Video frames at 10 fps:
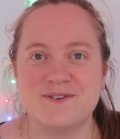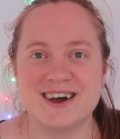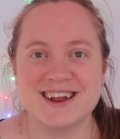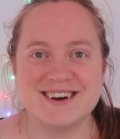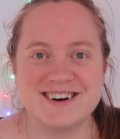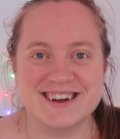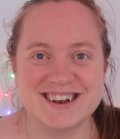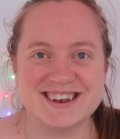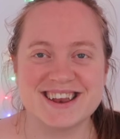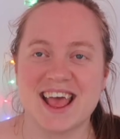why not
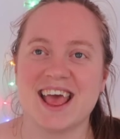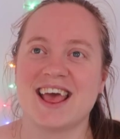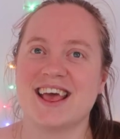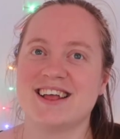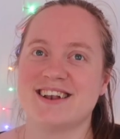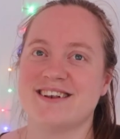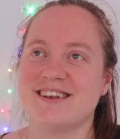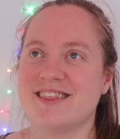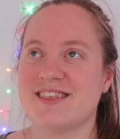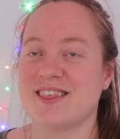
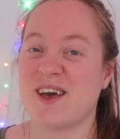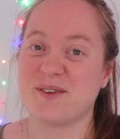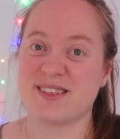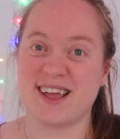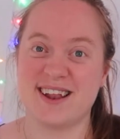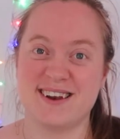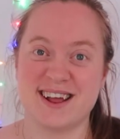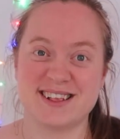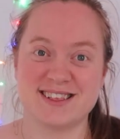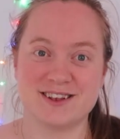and so that was kind of
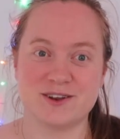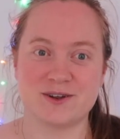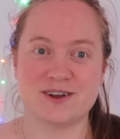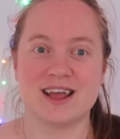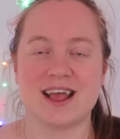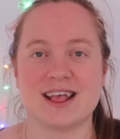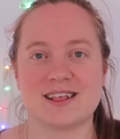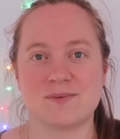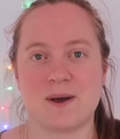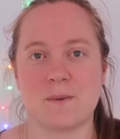nice to do
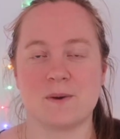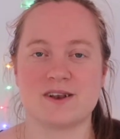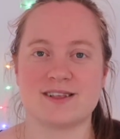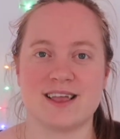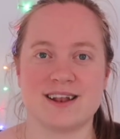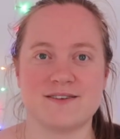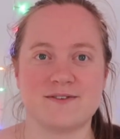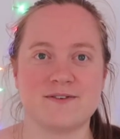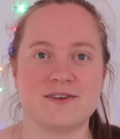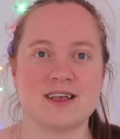as well we just kind
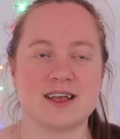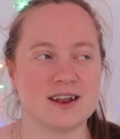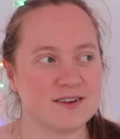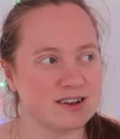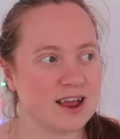of kind of our